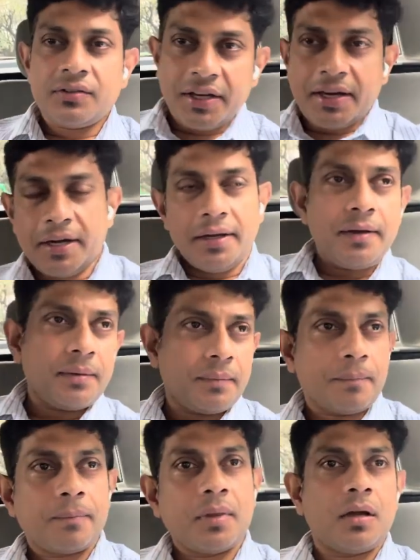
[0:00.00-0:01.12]
CKD,
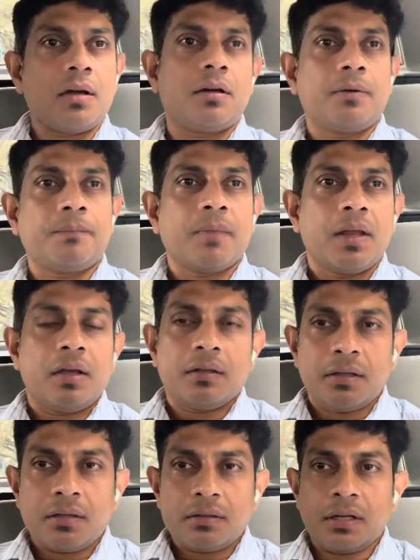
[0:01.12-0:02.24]

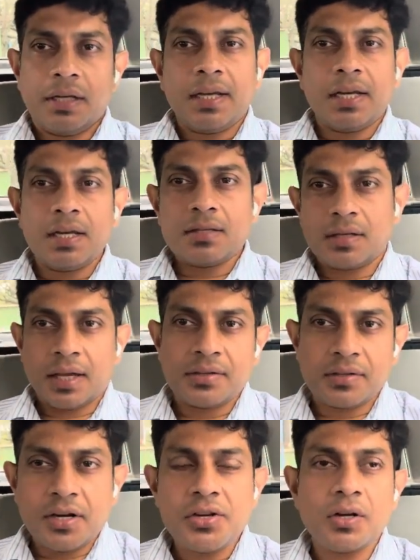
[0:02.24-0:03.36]
there is a decreased
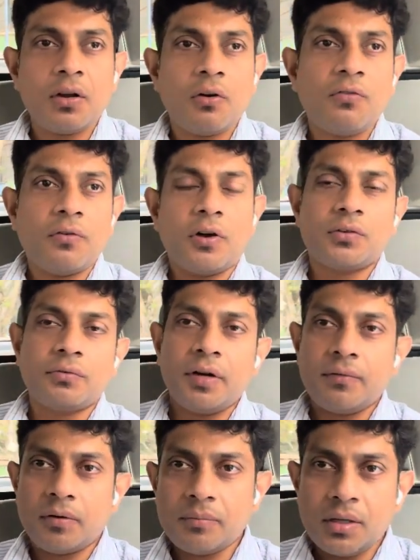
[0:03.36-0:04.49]
excretion of phosphate
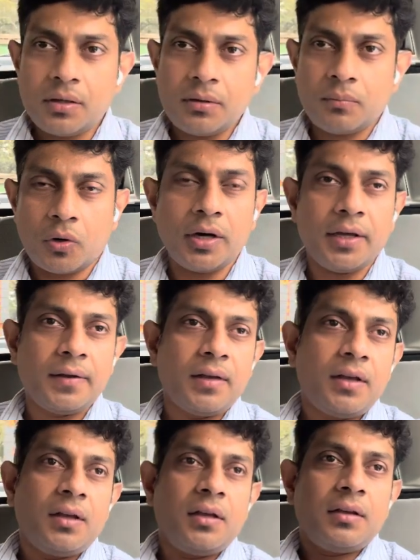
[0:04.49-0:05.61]
from the body.
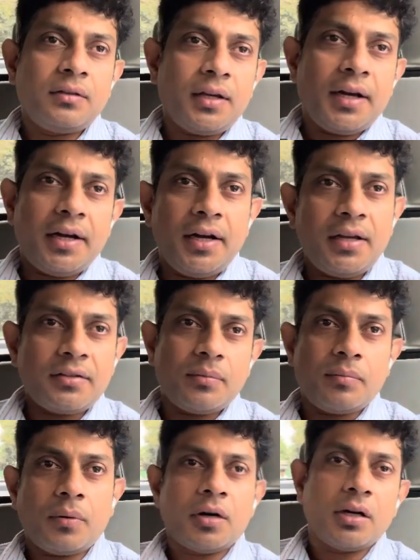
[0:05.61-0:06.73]
See, kidney is
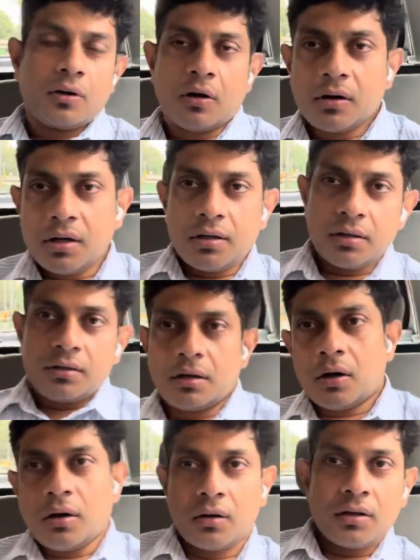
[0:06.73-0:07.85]
important
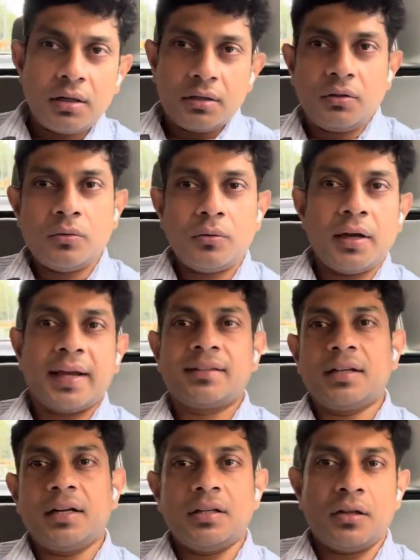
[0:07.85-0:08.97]
organ to
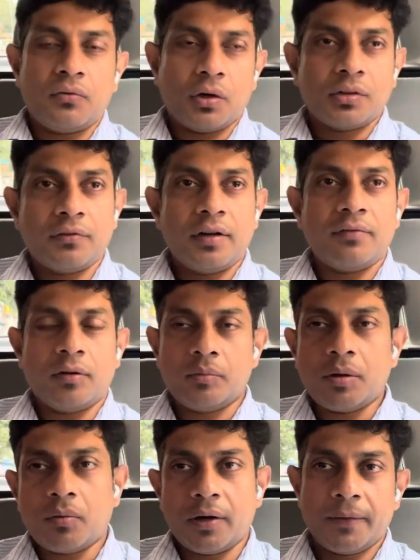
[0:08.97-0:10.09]
excrete the phosphate from the
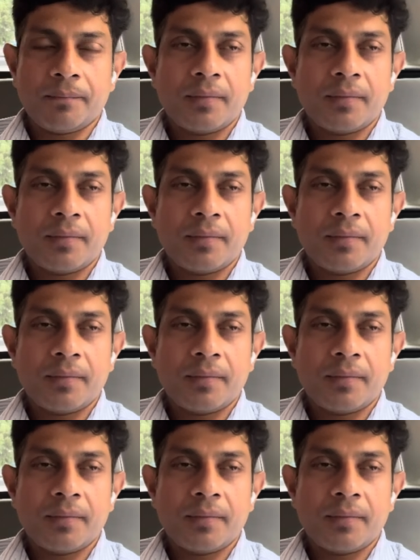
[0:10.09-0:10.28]
body.